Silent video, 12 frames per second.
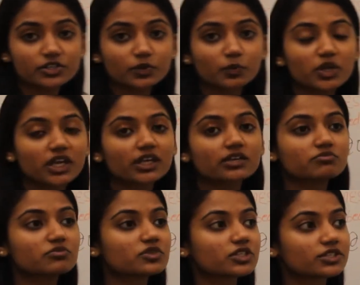so we
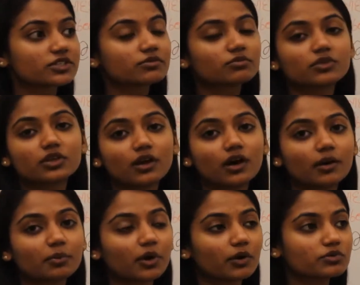can just
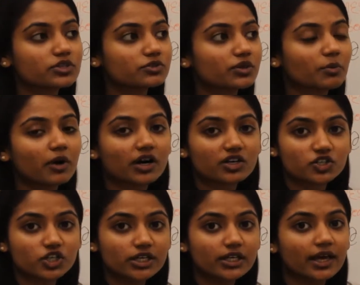go to the MAR
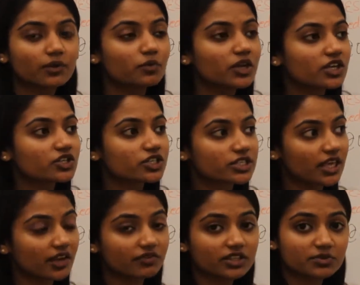sheet and we can just
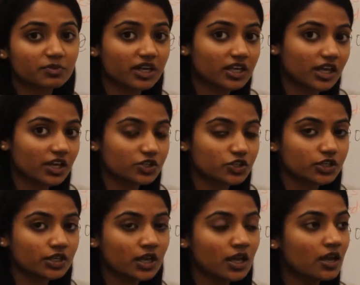give this
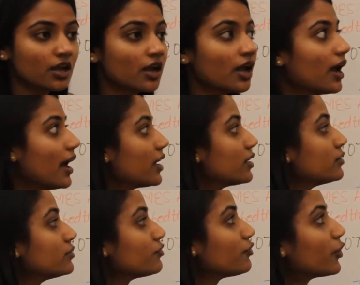medication.
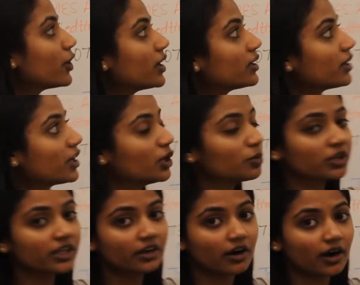And for
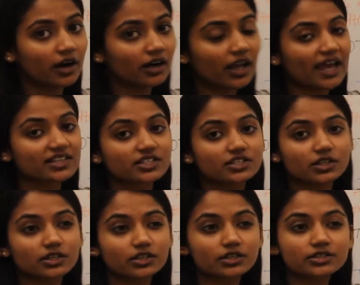Humulin R, as
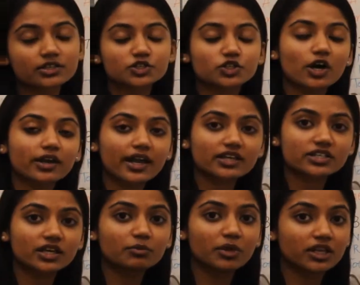it is a
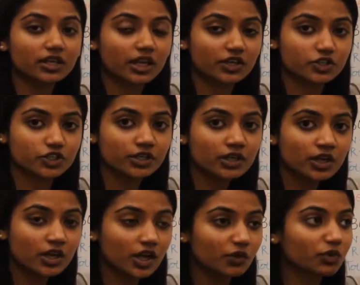short-acting medication,
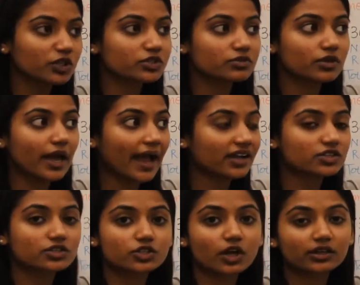it will
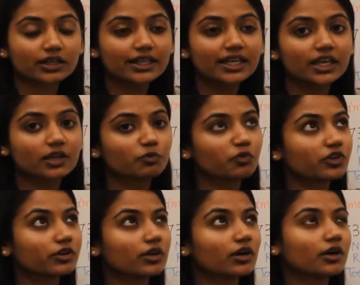act shortly
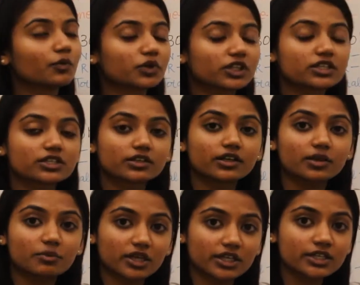within
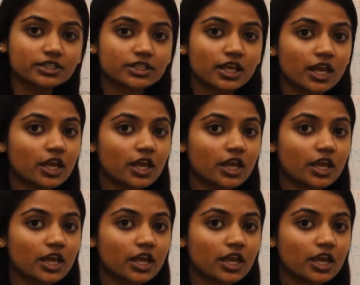30 minutes.